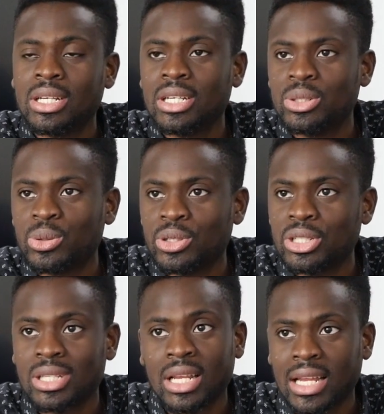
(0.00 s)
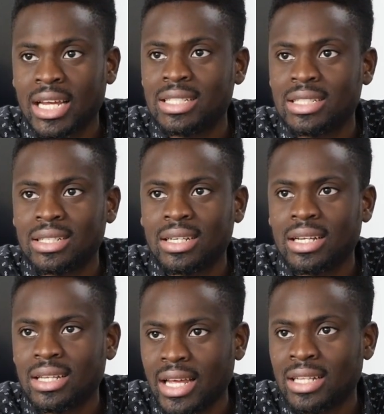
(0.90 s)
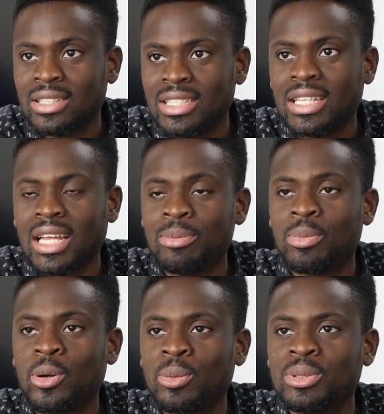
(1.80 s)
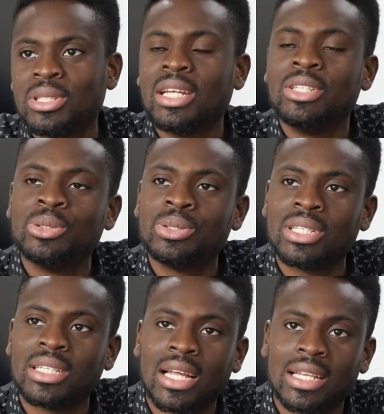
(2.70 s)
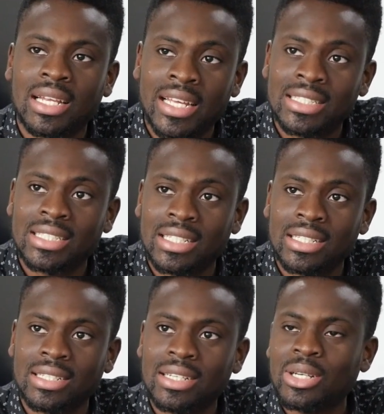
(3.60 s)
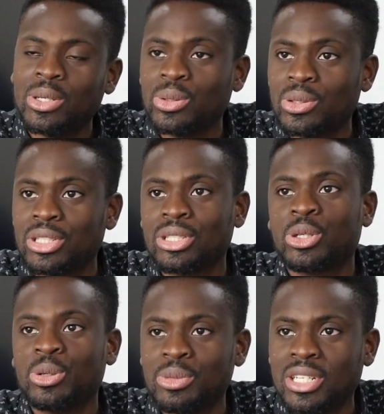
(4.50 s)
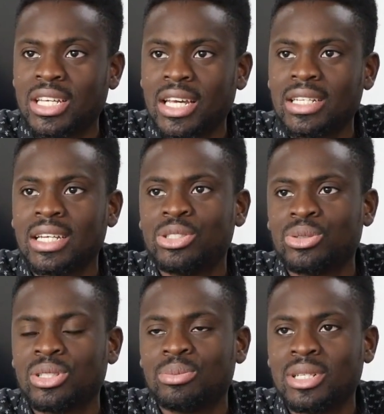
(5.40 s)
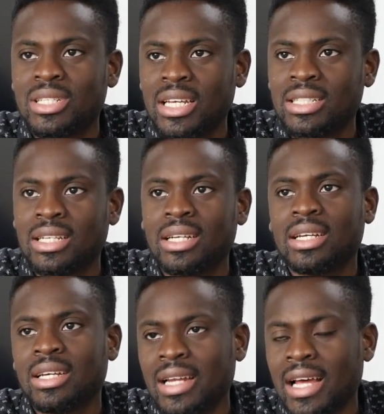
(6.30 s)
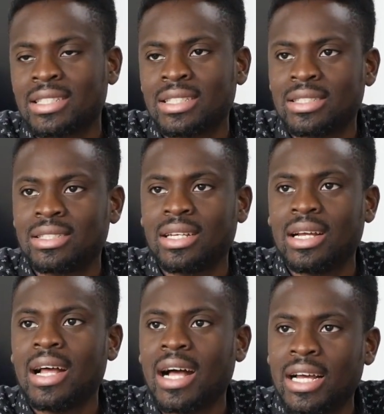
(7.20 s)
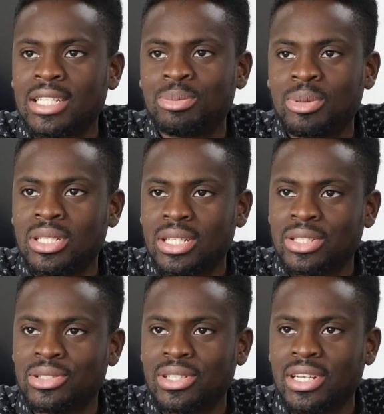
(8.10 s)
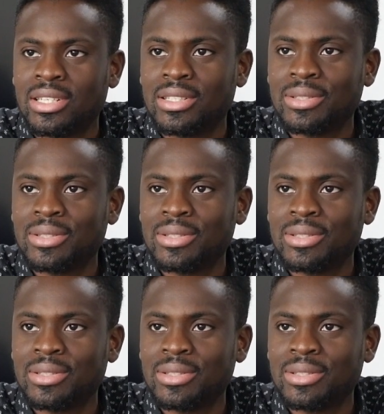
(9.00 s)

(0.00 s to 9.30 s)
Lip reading: in order to light LED light bulbs, and using that lighting in order to communicate and transmit data and access high-speed internet.